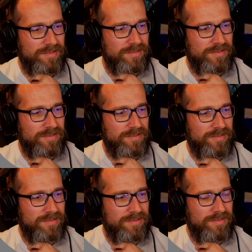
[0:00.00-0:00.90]

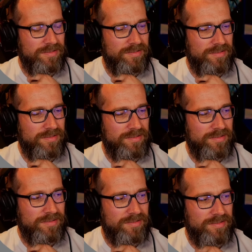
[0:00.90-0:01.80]

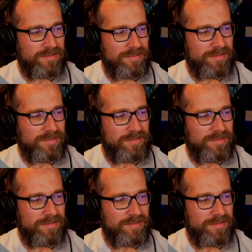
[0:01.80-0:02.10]
(silent)